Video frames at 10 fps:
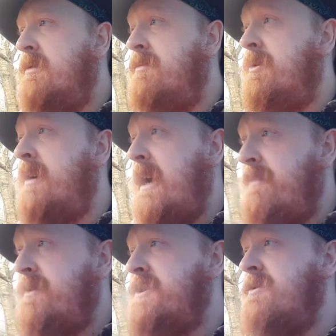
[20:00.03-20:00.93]
But
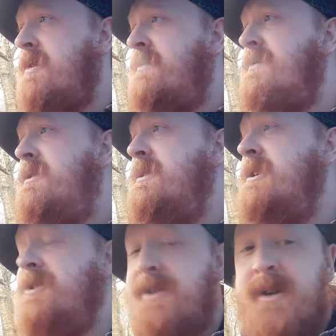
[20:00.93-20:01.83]
every so often
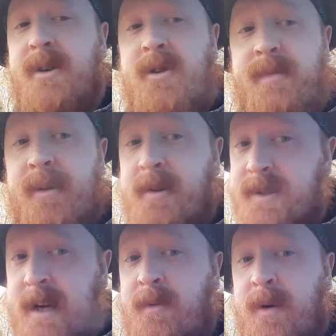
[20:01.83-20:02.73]
you're just going to come across
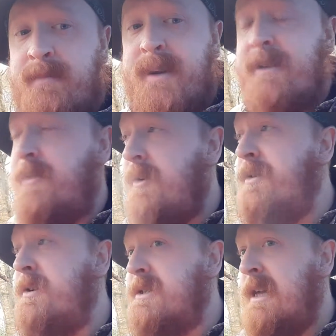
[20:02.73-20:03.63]
that one Bigfoot
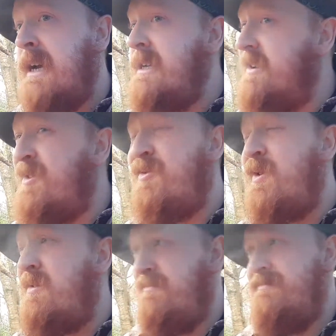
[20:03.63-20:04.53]
that's like, you know
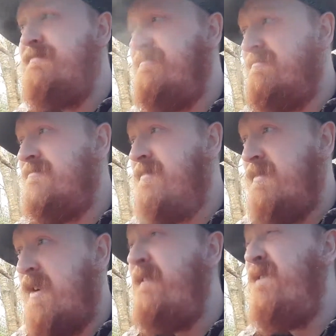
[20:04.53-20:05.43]
what,
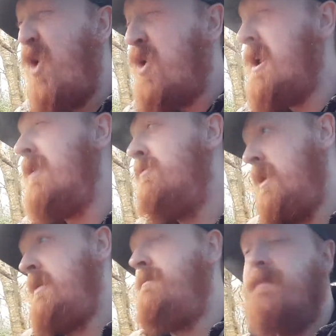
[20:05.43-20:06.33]
fuck you
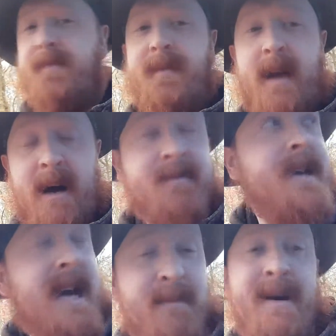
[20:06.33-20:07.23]
lot, I'm
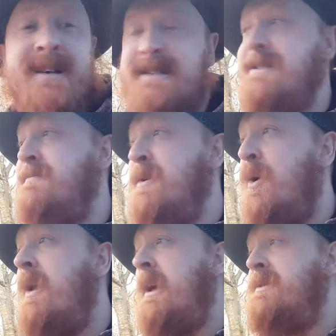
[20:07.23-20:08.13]
taking matters into my
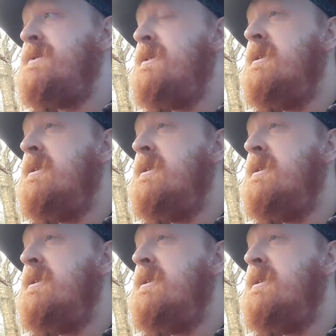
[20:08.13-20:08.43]
own hands.